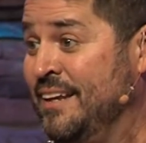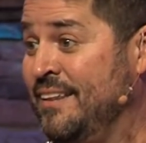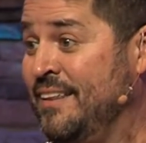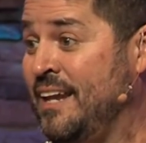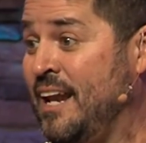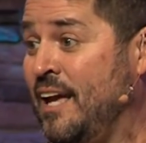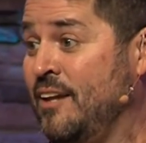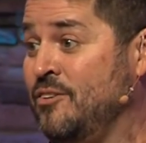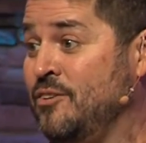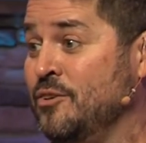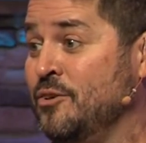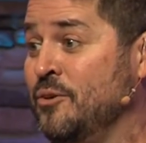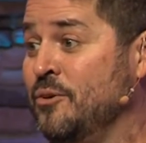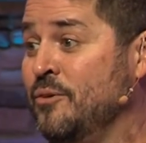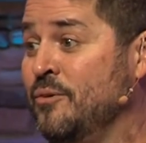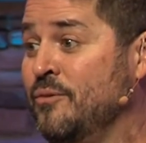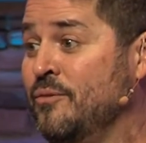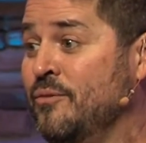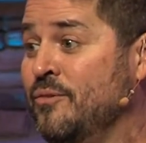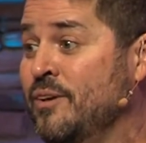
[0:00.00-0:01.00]
that I do.
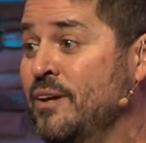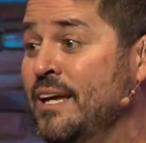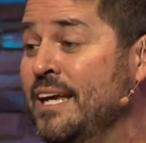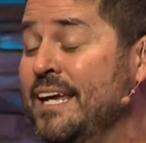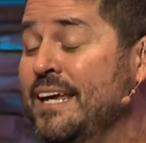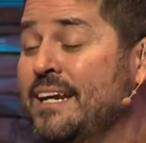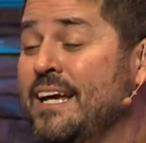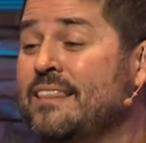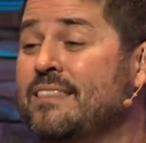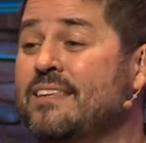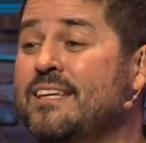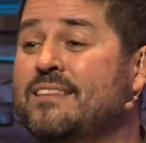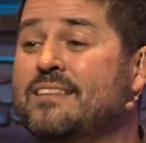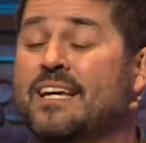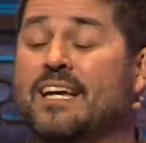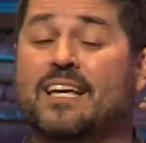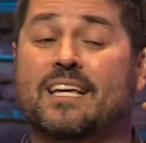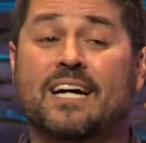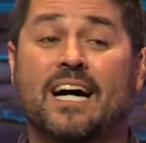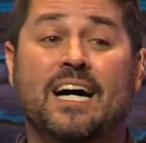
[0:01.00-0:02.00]
And I think
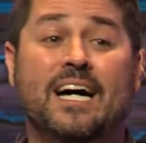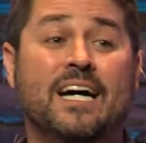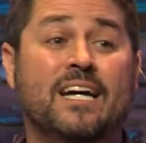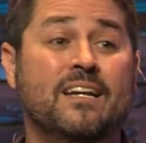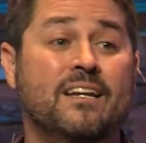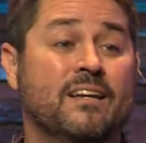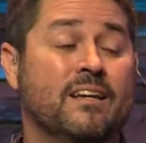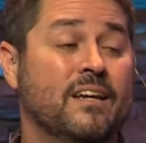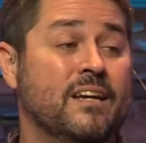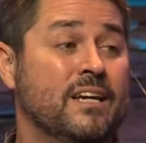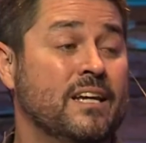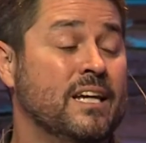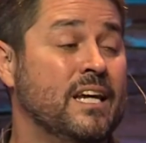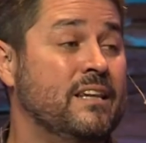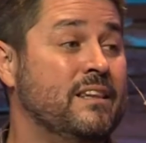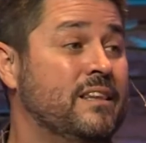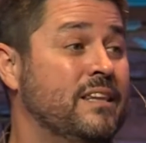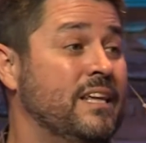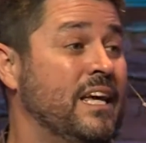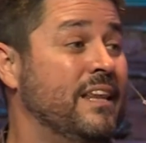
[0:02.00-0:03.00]
that God,
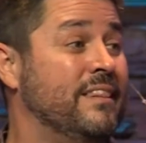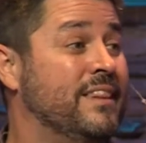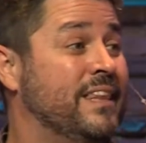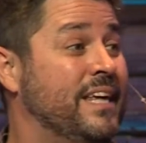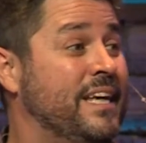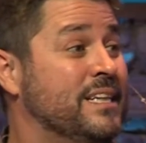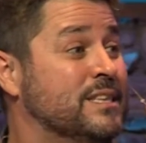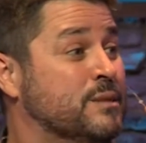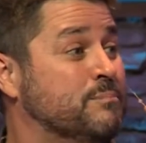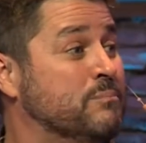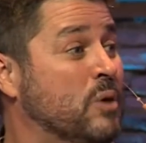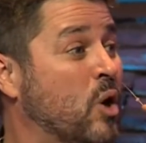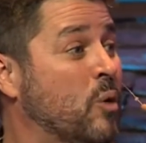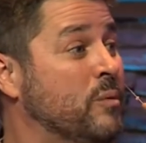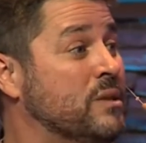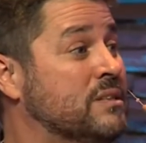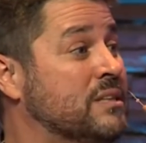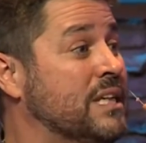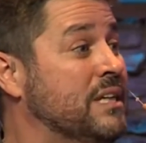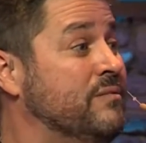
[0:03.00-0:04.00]
in, th- in these
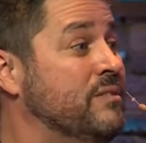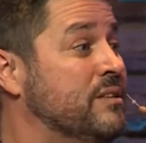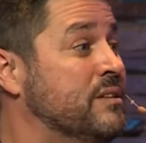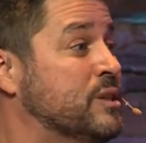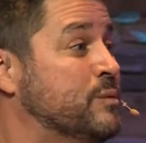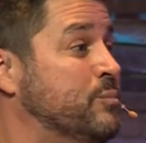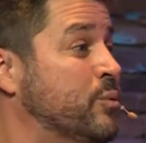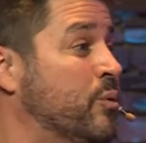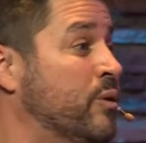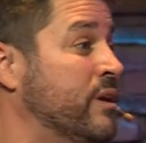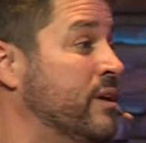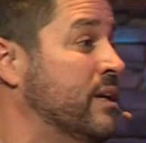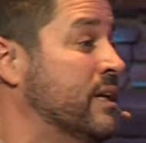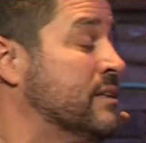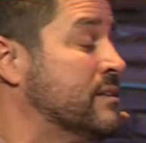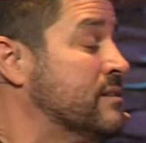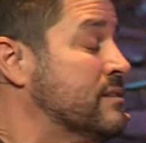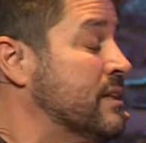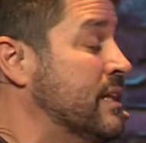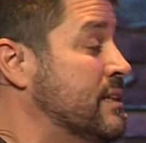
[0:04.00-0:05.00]
moments, even this morning,
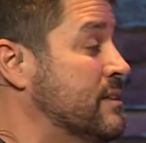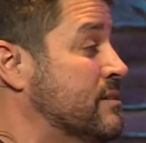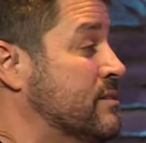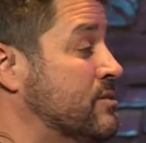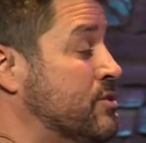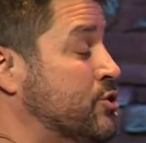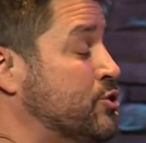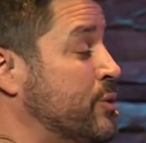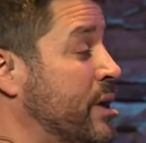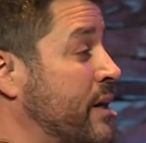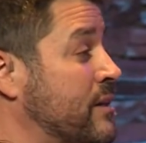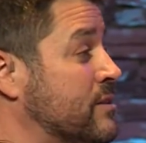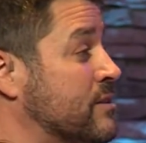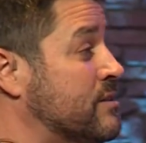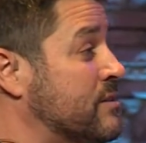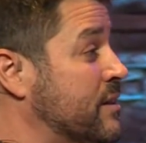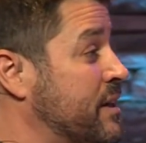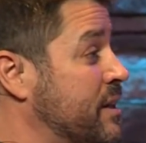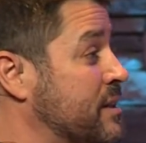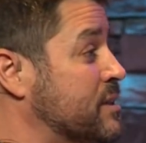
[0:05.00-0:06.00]
as, as strange as
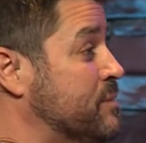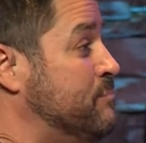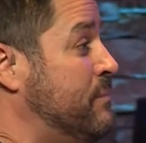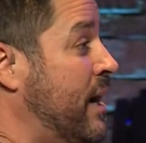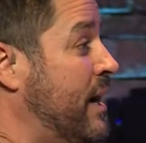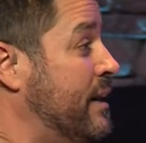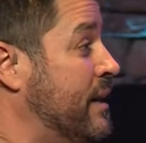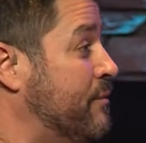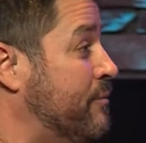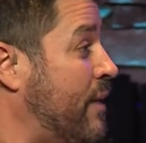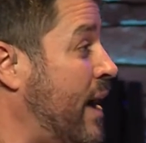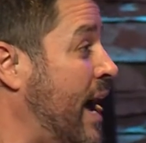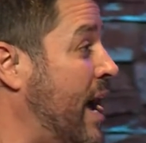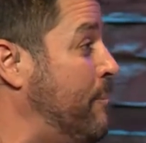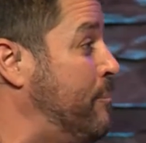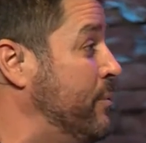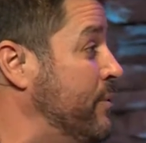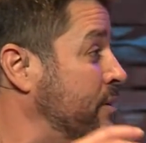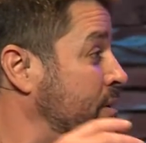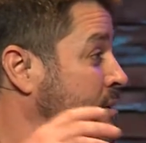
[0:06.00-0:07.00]
things might have
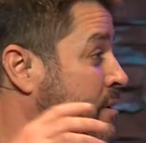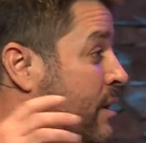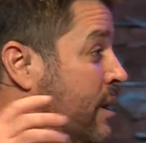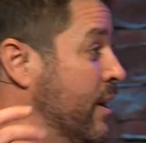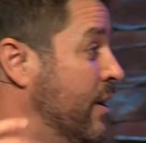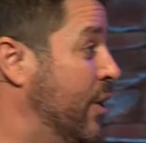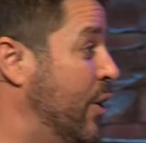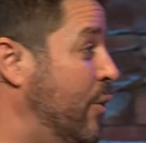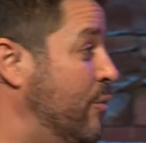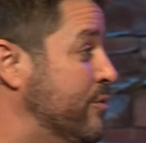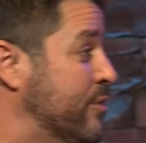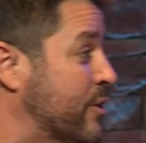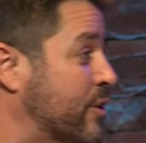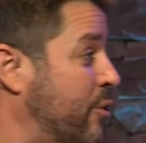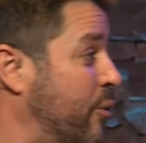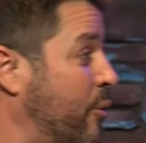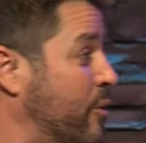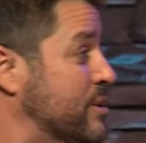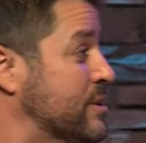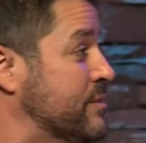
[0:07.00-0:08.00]
happened over the
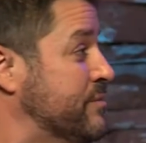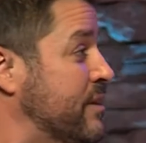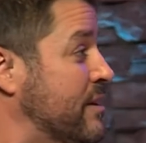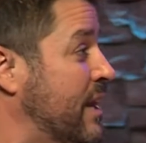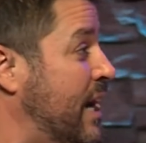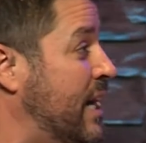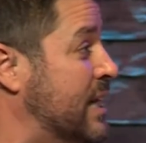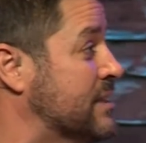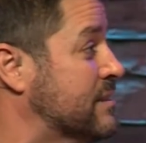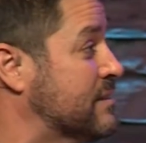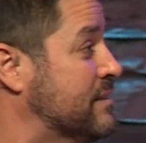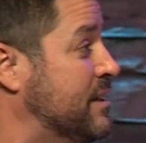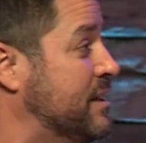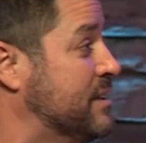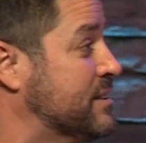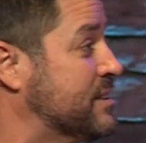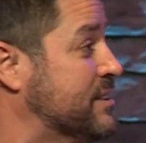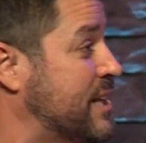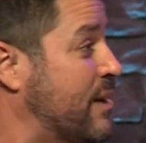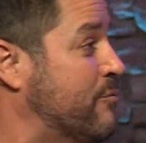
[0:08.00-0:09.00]
course of the last
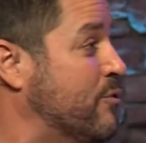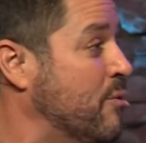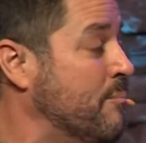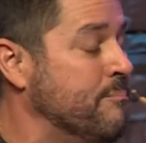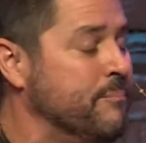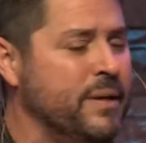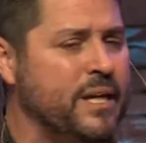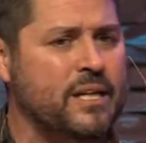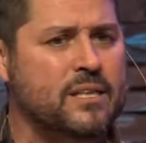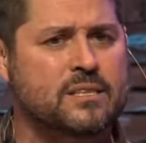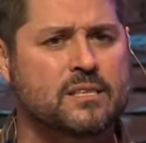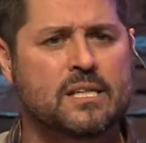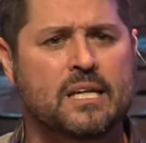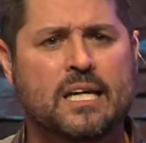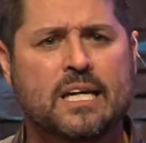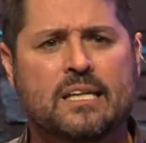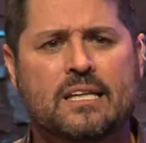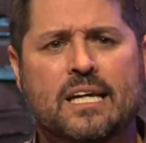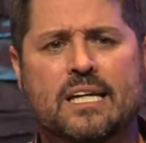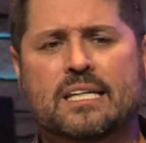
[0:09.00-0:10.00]
uh, several minutes,
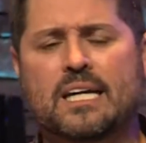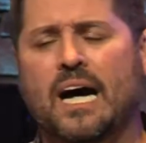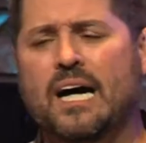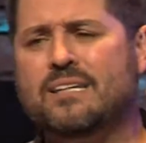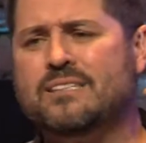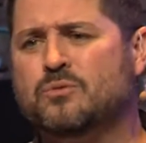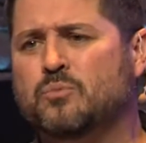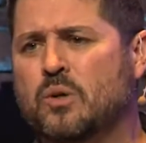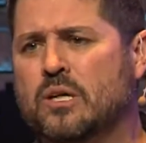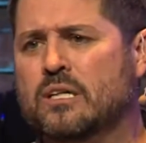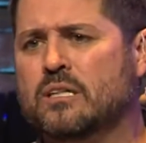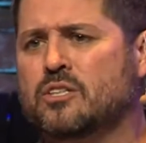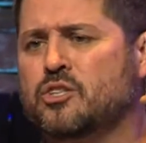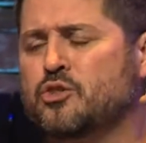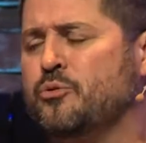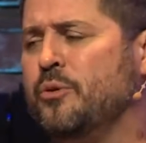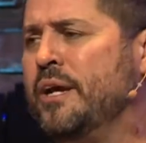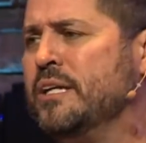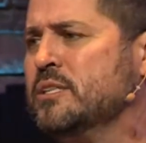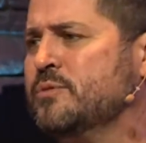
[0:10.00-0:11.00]
that God is wanting to
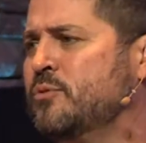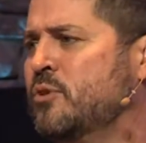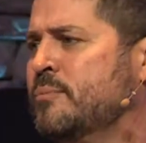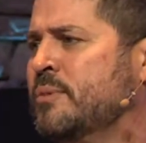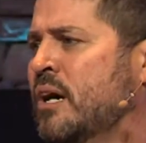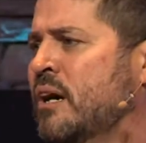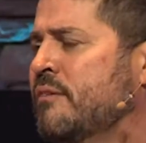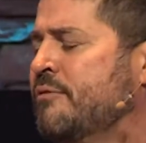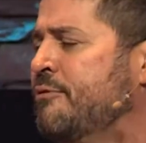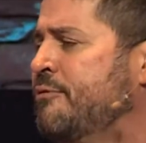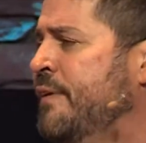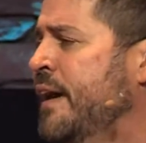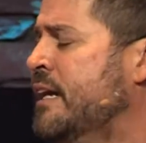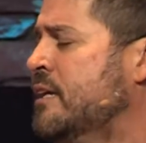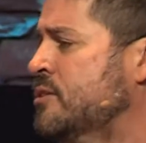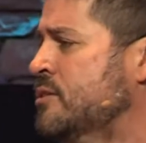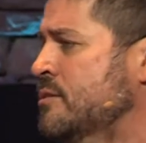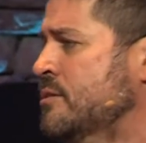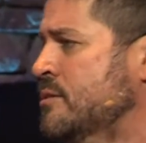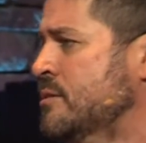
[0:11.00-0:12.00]
transform our
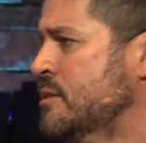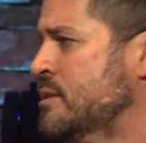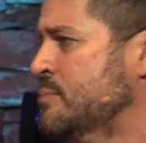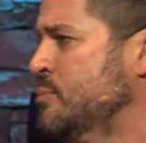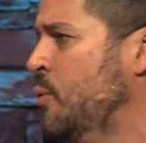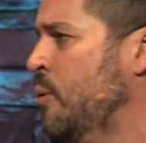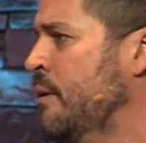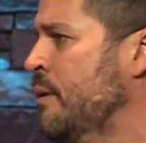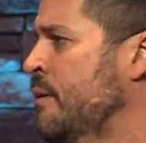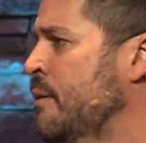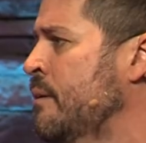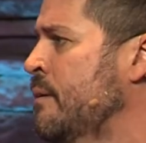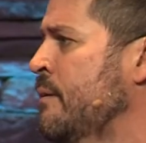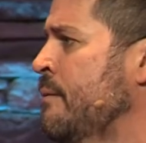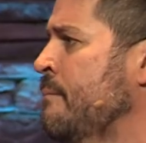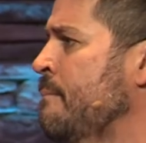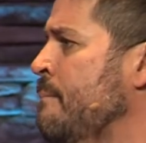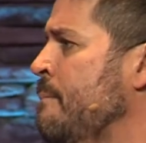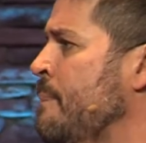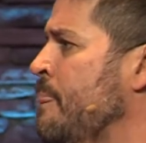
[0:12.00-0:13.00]
affections this morning.
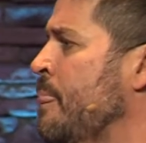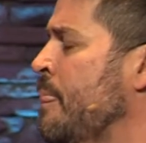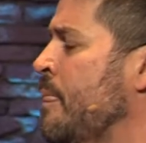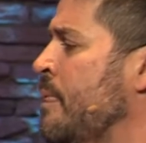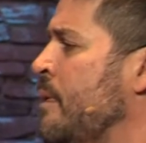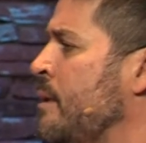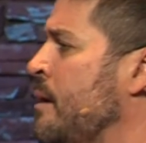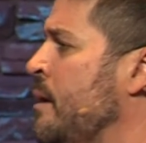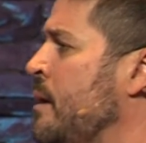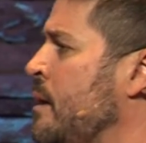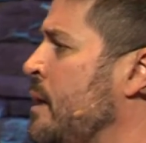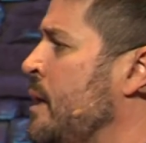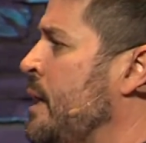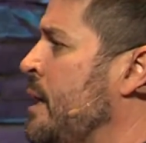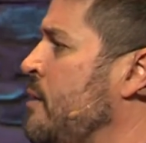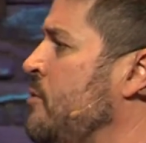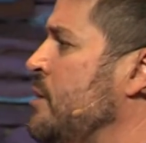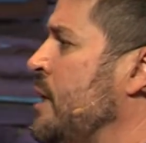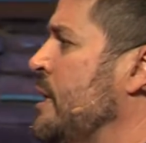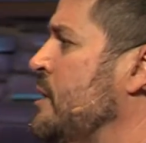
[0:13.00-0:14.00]

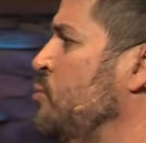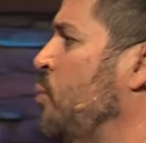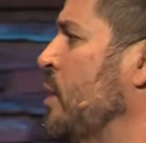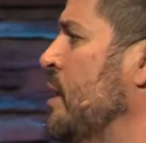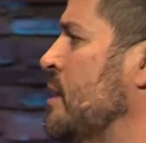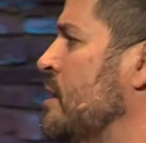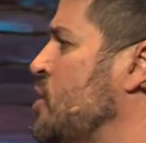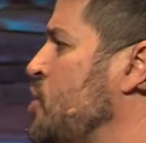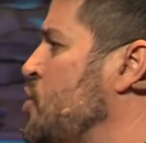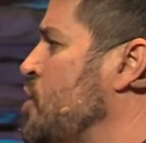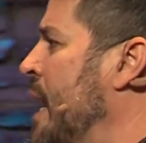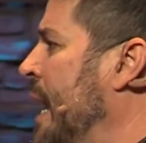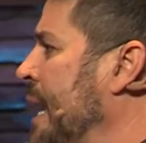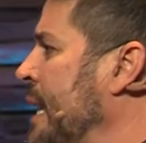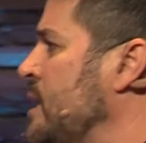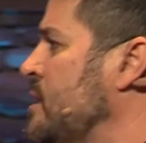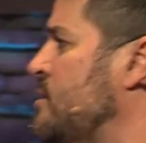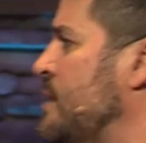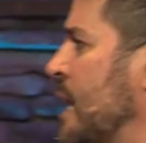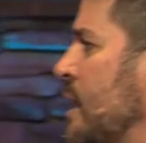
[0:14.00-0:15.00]
He, he's wanting to change